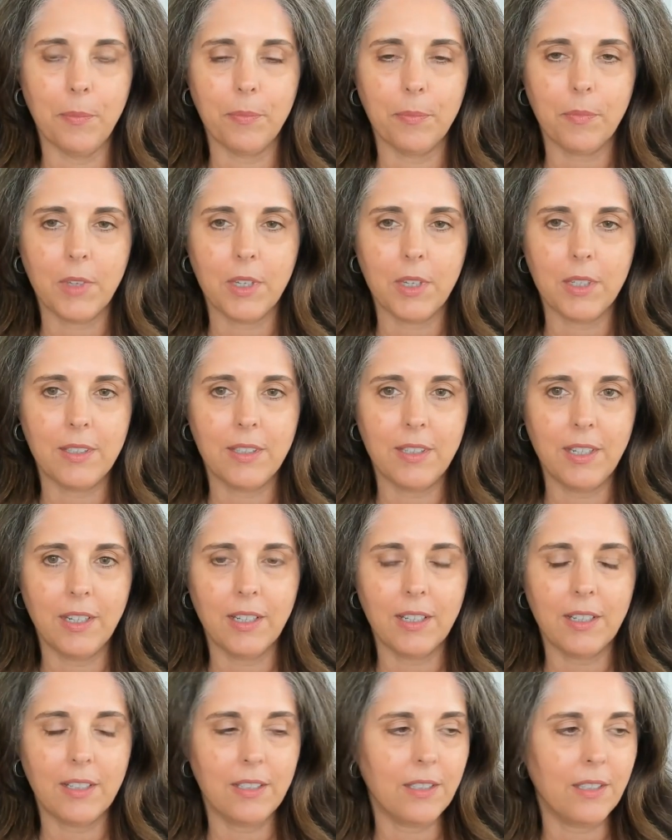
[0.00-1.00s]

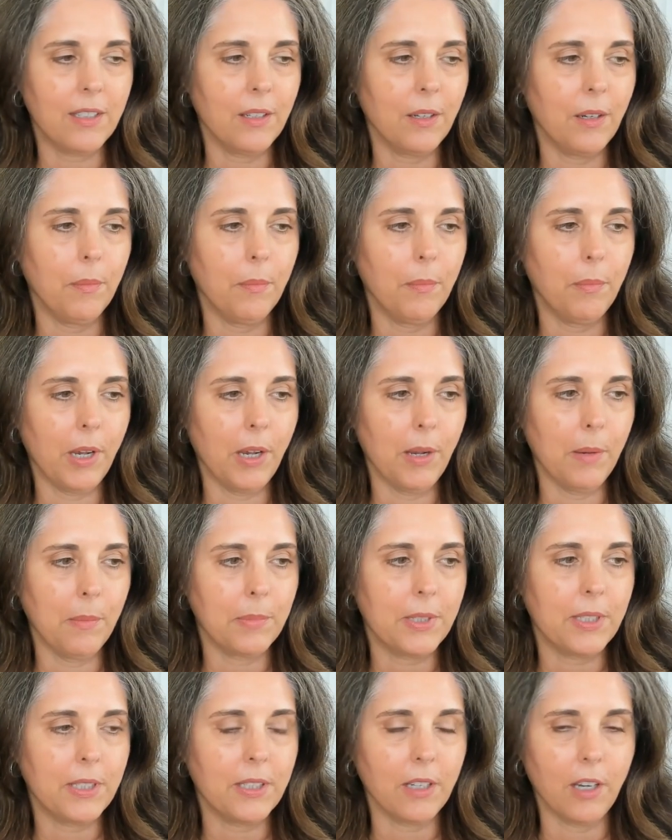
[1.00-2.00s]
6
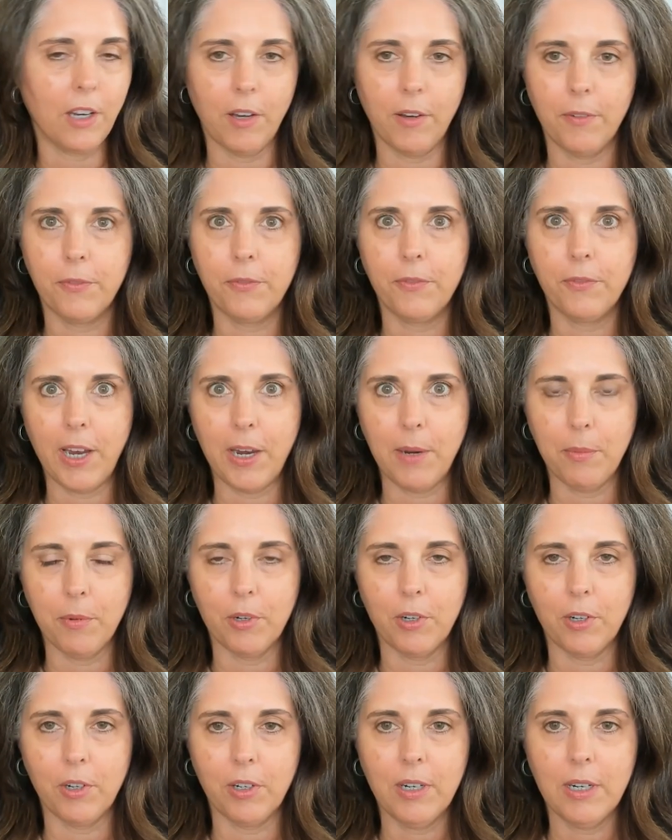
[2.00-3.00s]
bumps of
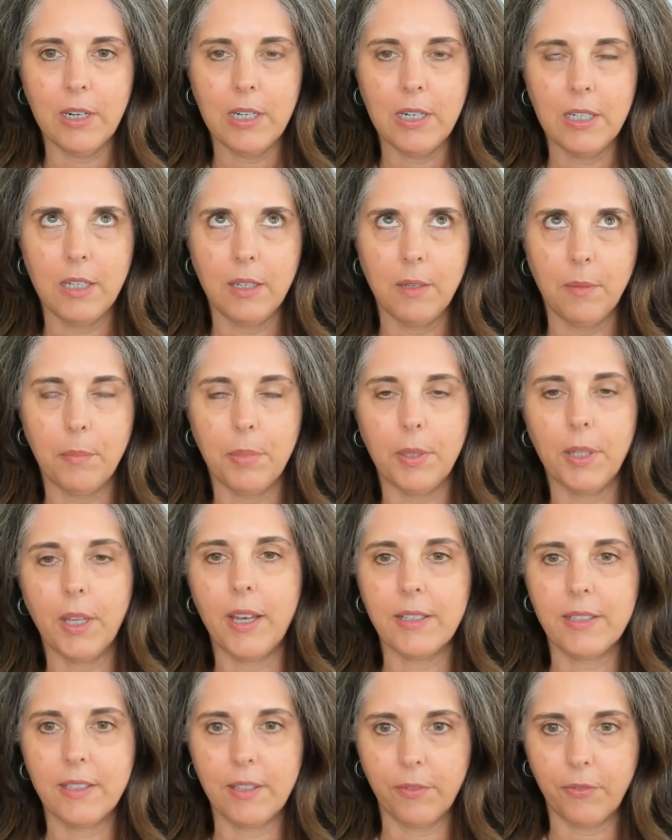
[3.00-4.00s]
fiber
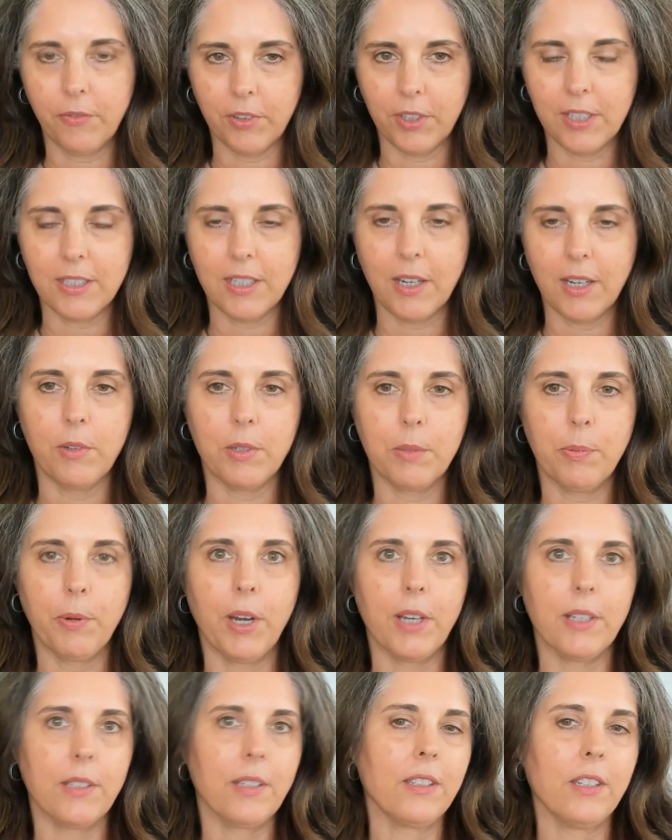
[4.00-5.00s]
plus a fleece I was
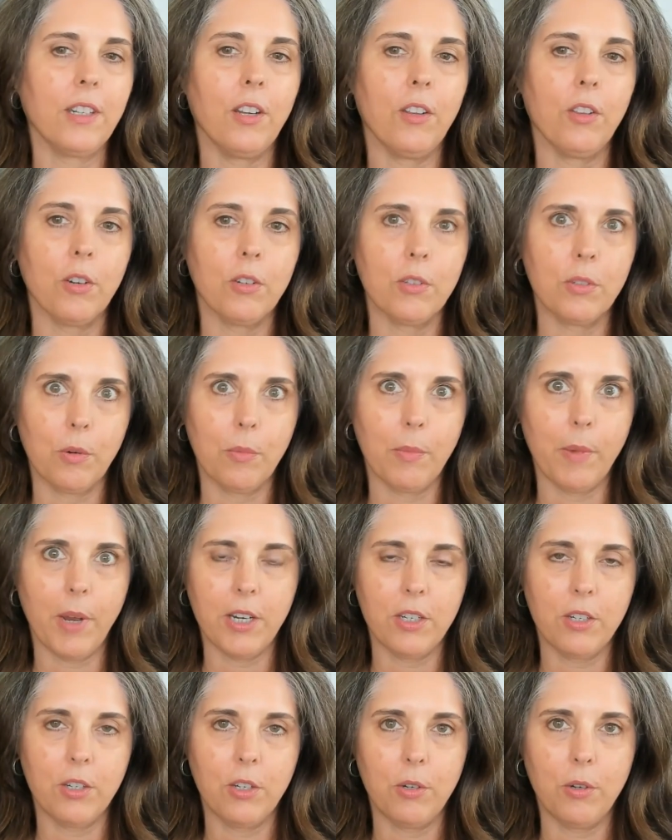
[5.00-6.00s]
processing. Those are my
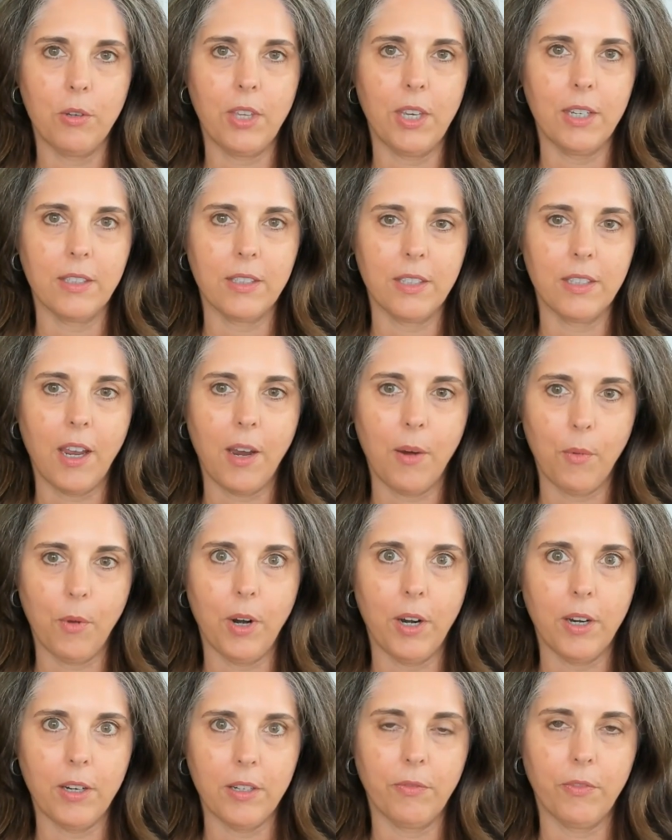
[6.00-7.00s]
two things that I
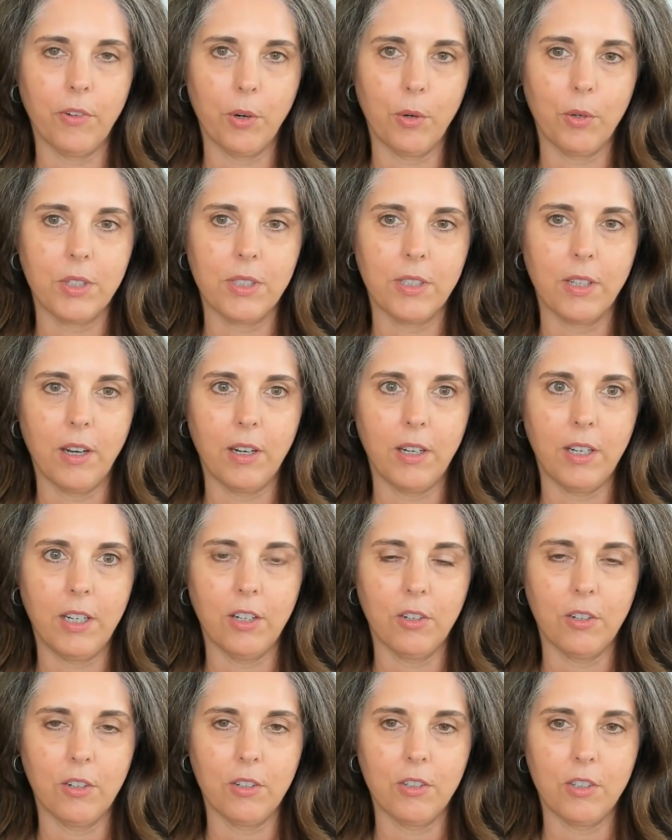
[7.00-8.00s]
wanted to focus on
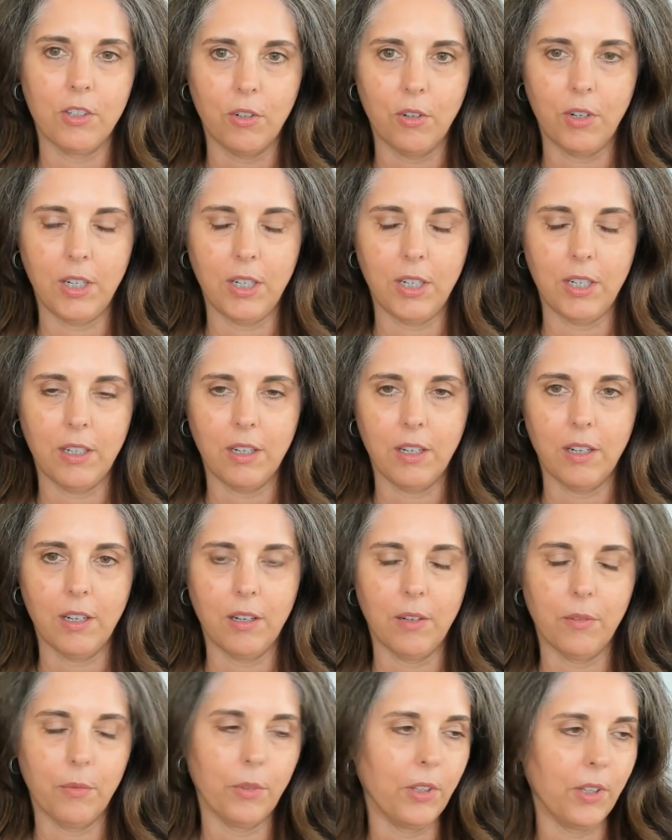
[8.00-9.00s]
here during
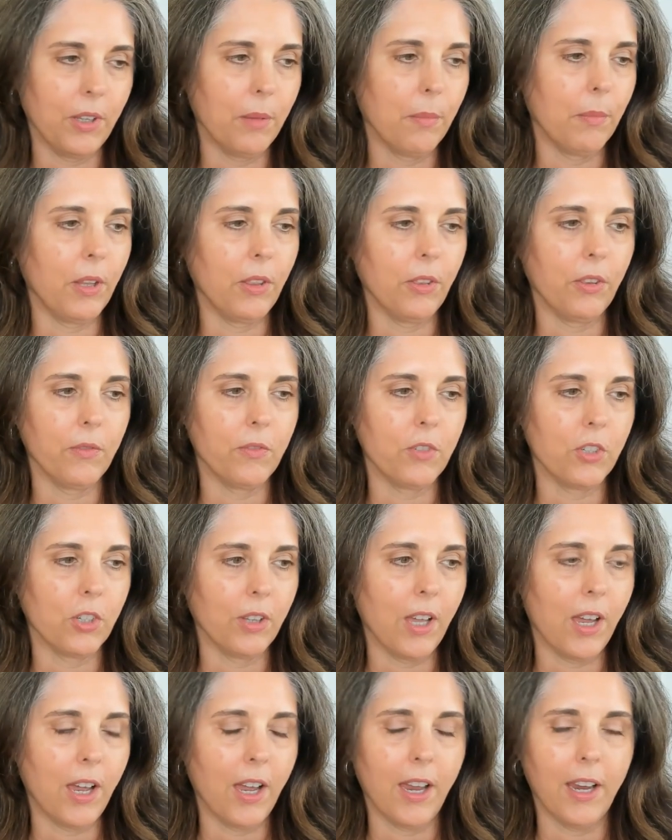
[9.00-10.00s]
really the month of
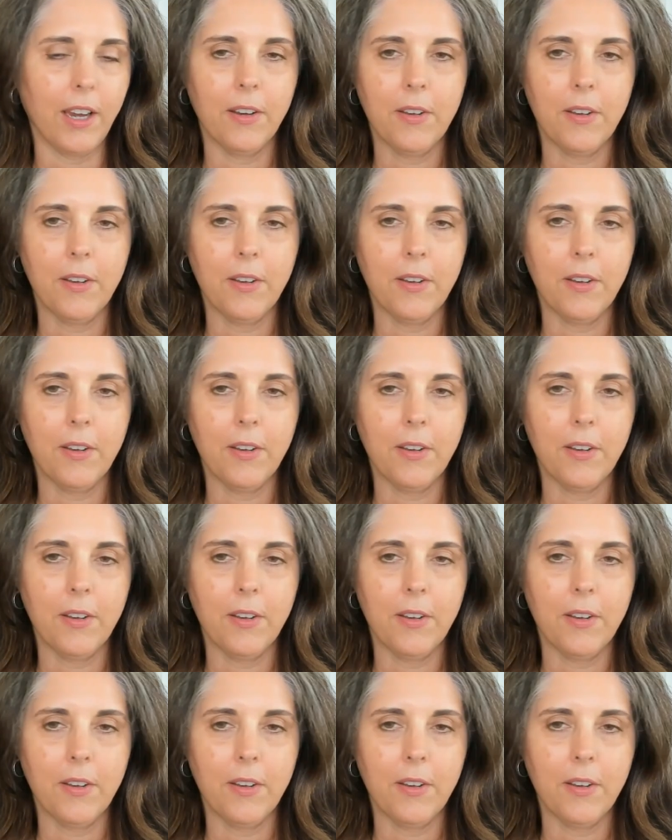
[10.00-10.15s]
July.